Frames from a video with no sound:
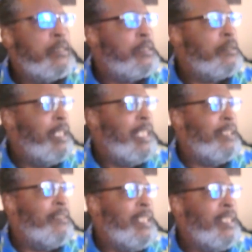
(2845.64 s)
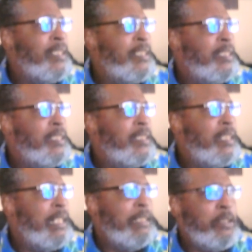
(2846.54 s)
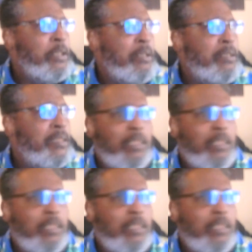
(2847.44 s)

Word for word: do I like green? Oh, that's cool. That's all